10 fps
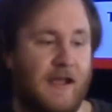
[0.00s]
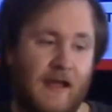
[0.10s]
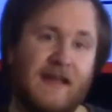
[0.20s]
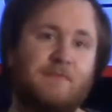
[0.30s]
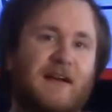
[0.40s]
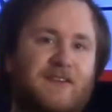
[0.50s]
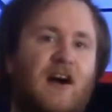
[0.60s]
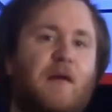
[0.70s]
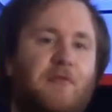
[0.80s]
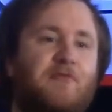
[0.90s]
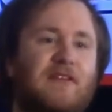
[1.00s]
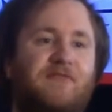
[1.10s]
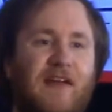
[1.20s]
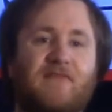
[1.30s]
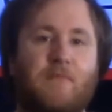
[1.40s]
in my top 3
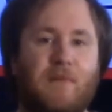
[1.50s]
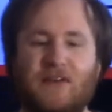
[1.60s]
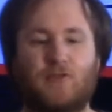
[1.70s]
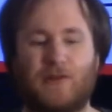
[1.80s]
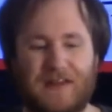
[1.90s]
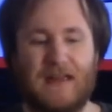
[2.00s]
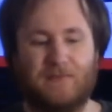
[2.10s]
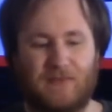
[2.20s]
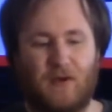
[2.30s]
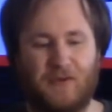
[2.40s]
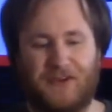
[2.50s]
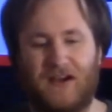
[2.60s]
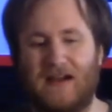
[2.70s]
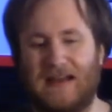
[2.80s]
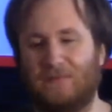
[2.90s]
favorite Metroid games of all
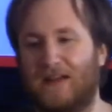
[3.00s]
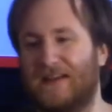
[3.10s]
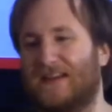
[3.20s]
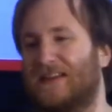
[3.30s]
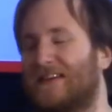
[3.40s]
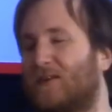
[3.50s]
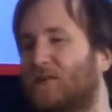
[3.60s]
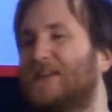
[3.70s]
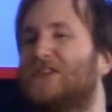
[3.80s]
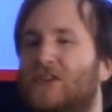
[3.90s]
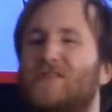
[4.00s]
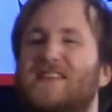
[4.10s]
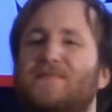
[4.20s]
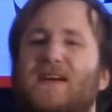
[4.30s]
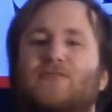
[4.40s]
time. The only
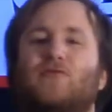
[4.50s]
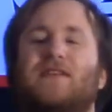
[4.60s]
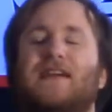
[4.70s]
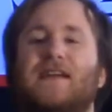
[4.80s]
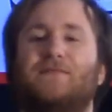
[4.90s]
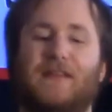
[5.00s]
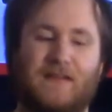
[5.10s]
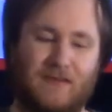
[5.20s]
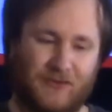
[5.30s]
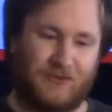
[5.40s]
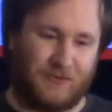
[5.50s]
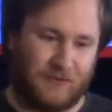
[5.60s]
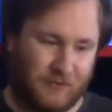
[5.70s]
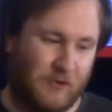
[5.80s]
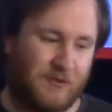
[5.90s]
2D Metroid game
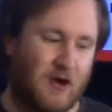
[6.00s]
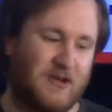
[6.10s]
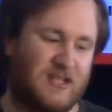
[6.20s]
so far that